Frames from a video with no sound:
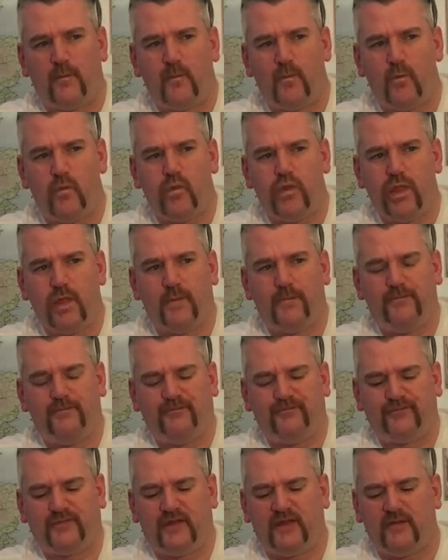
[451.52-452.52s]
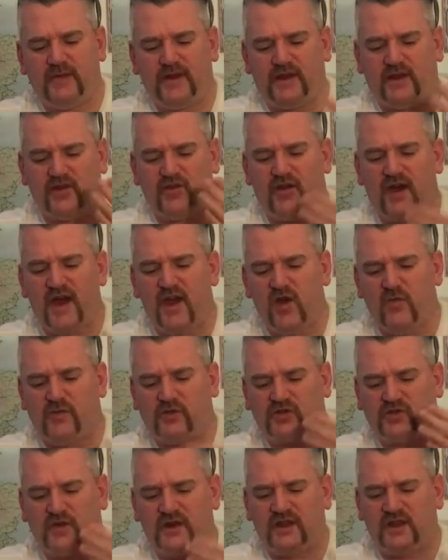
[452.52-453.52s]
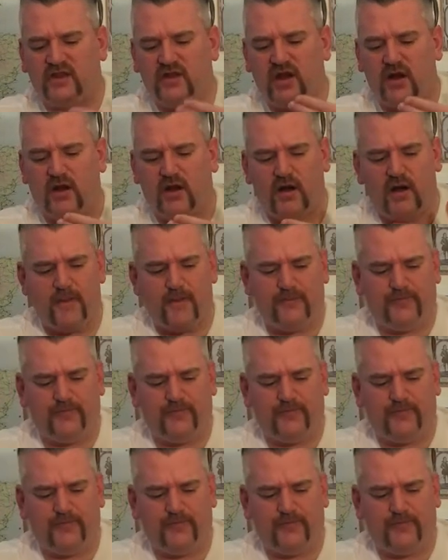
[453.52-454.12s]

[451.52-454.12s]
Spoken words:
A little bit dry, almost quite tart.